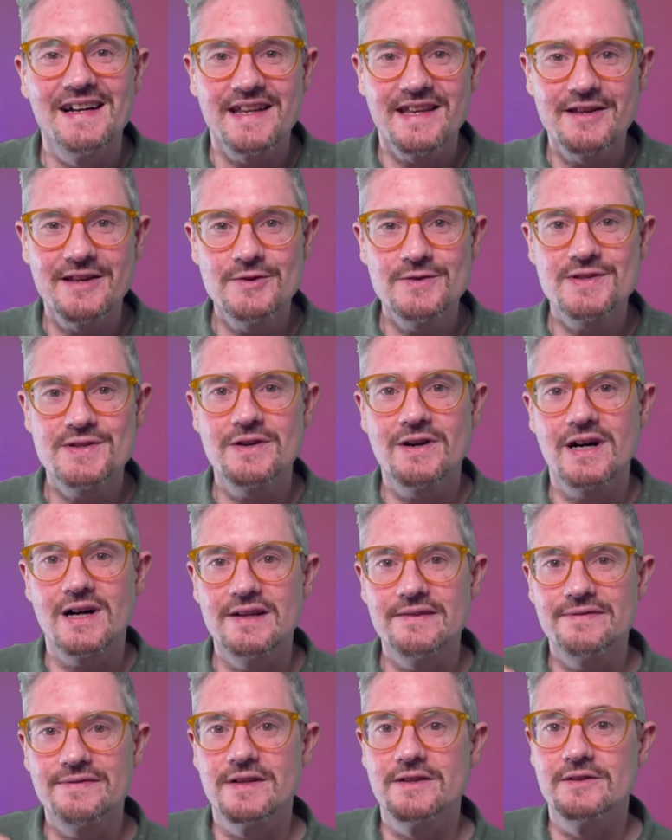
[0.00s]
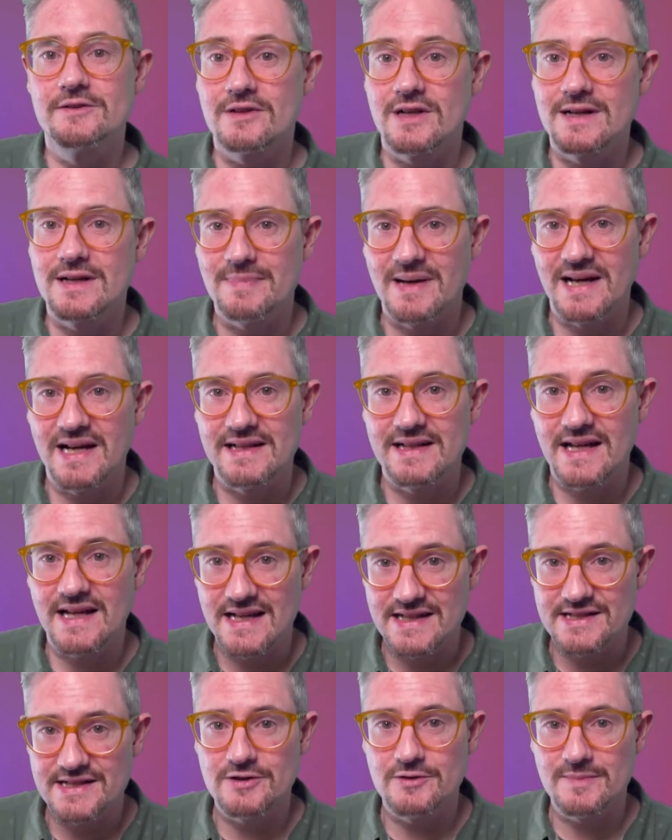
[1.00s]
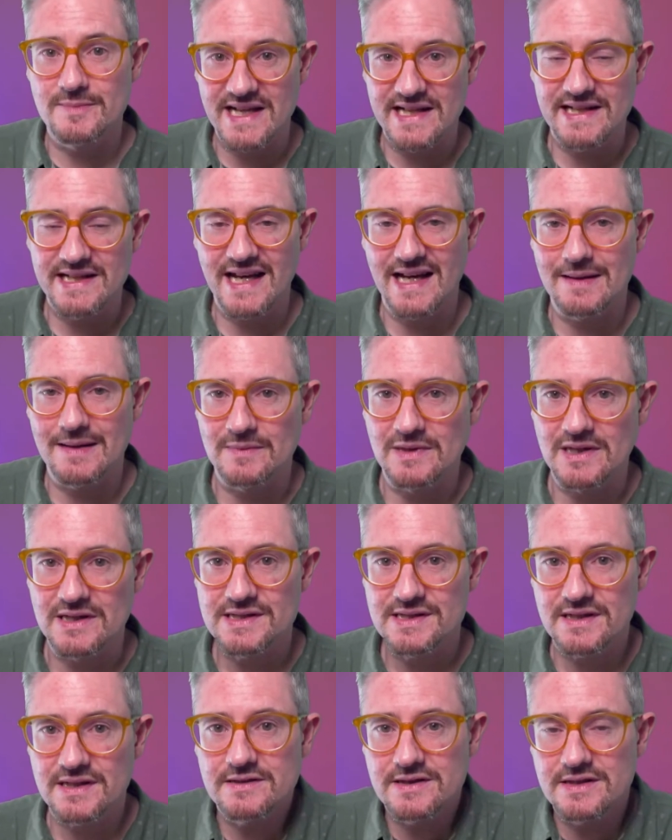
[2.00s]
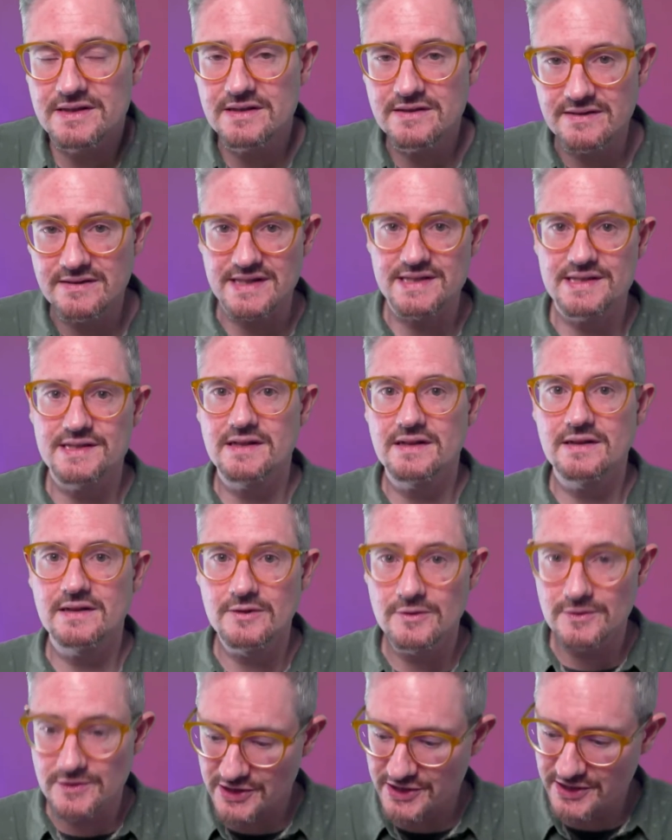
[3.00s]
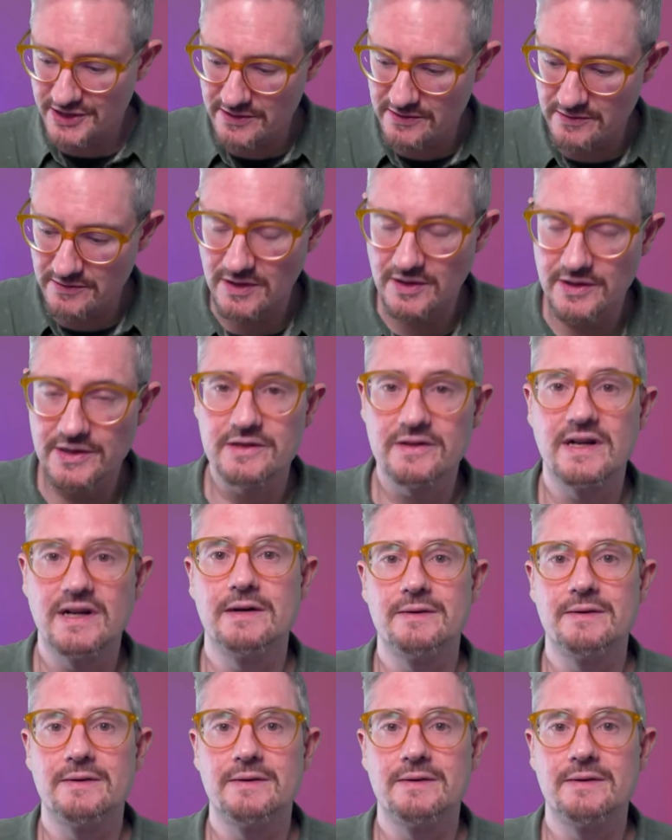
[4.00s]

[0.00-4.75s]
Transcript: Use your iPhone or iPad as your main camera. So to do this, launch Shoot on your